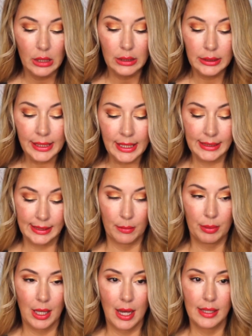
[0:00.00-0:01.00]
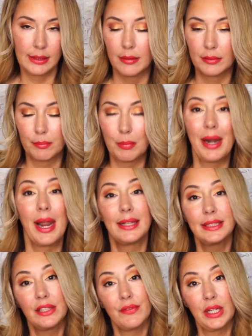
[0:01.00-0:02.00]
Cleaning supplies. And I
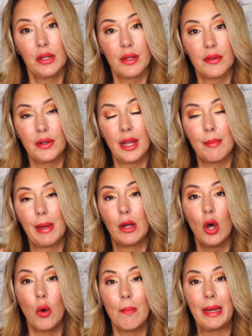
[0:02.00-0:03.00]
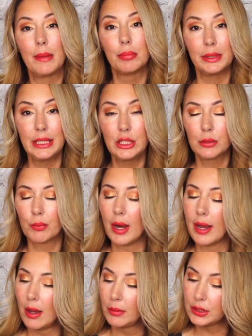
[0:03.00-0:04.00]
did a video the other day about a homemade bleach
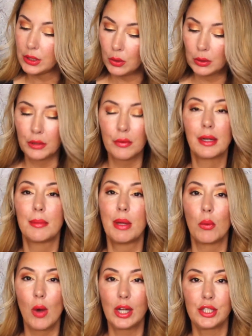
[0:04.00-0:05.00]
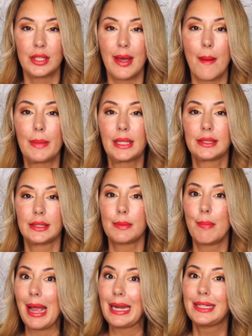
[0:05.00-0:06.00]
spray. I would totally recommend watching that because it's
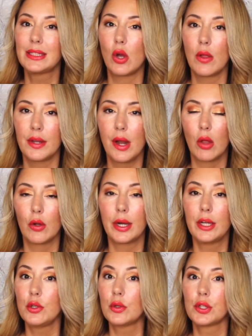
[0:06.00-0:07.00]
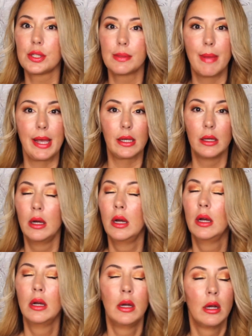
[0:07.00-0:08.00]
pennies on the dollar and you could just make
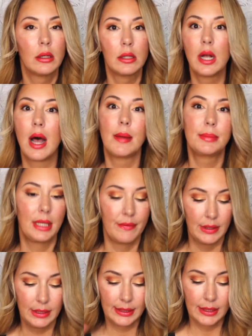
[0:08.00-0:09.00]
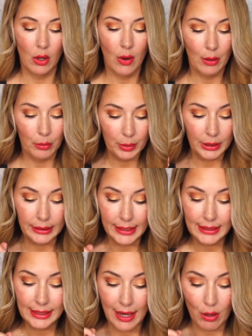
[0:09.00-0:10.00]
gobs of it. So I will put a
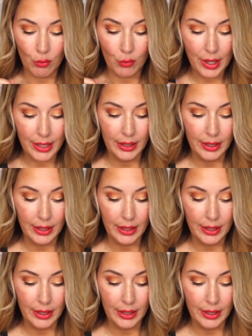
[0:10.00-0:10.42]
link to that right